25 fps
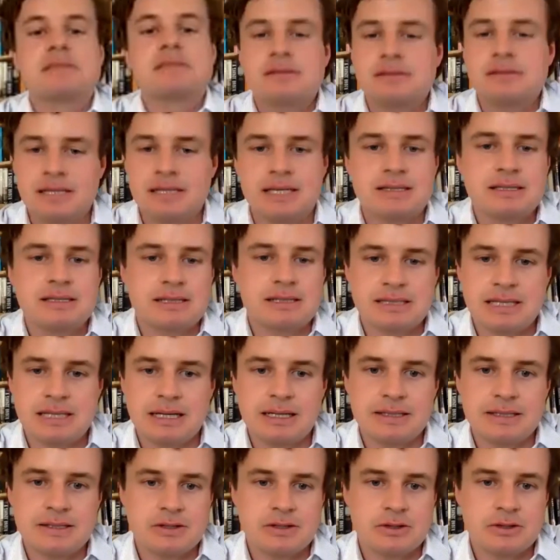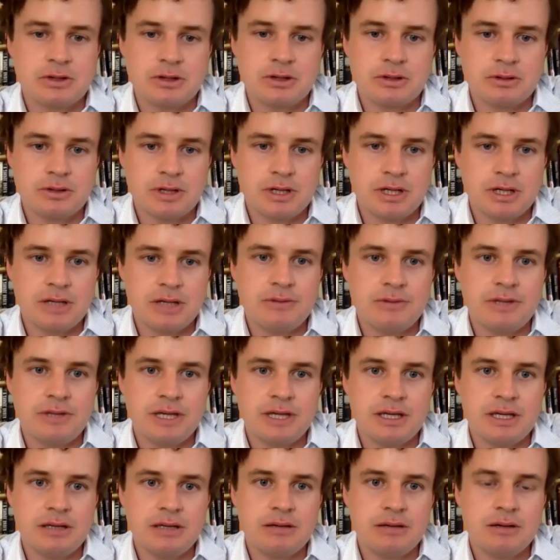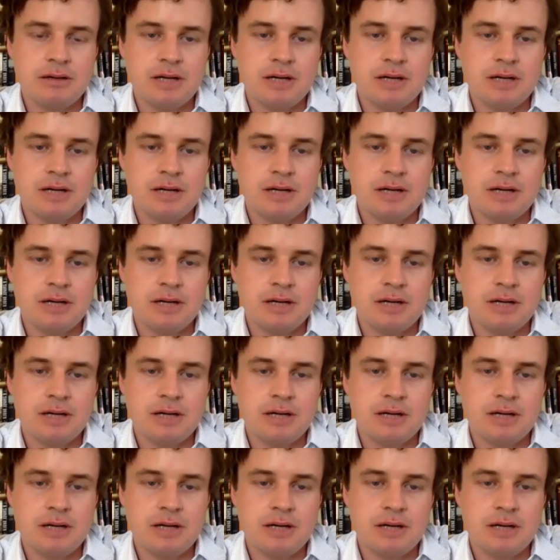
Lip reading: Yes, exactly. So okay.